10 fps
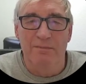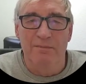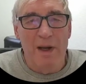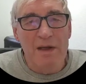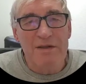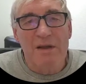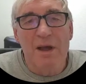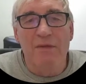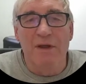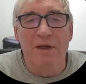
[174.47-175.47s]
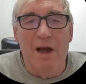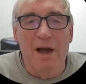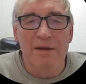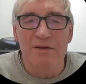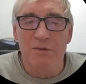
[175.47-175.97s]
When I said that the
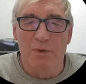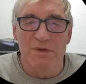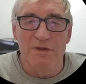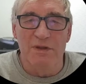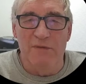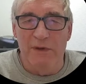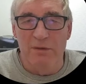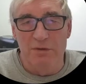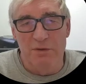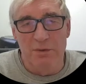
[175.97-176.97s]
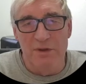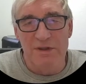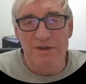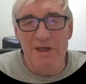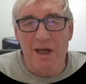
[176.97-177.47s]
guidance was difficult to
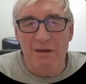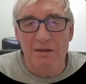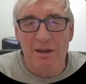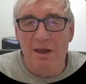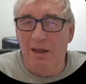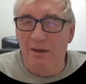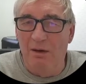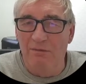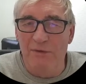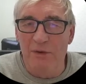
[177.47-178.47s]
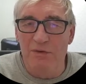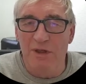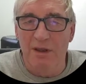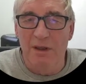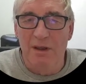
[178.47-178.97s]
understand and
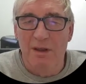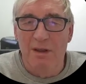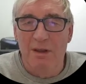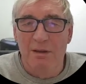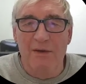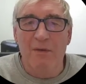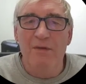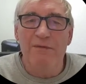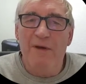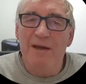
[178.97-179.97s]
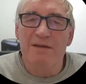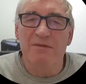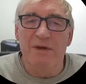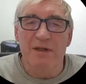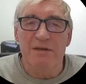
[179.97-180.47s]
confusing, and on the face
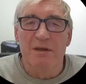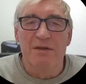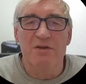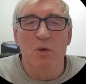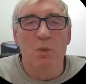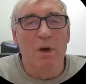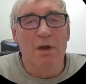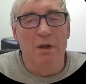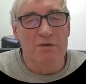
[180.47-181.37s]
of it somewhat